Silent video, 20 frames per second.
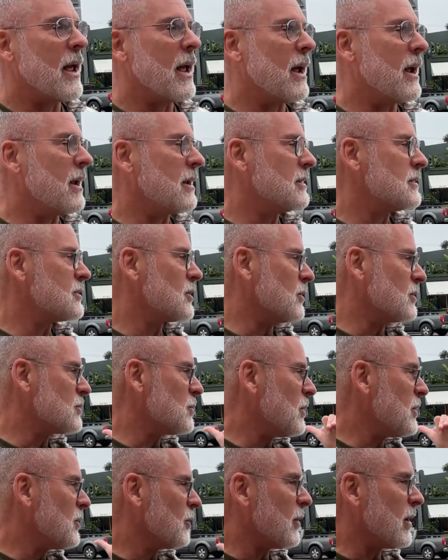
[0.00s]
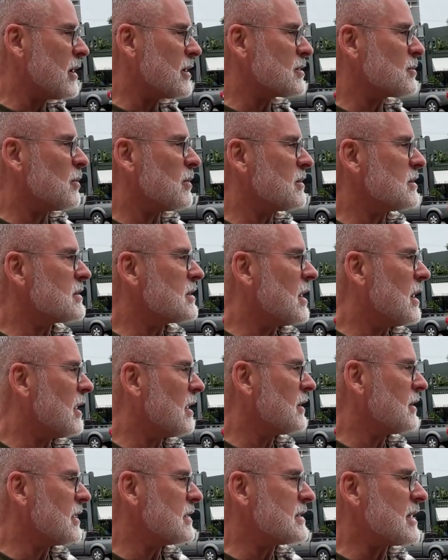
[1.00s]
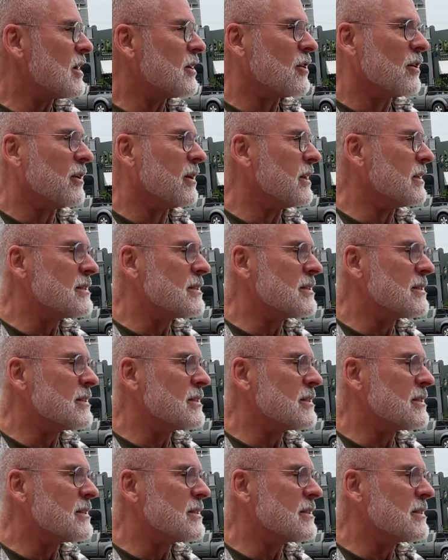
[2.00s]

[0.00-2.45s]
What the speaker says: And so it's one of the greatest ones that's out here.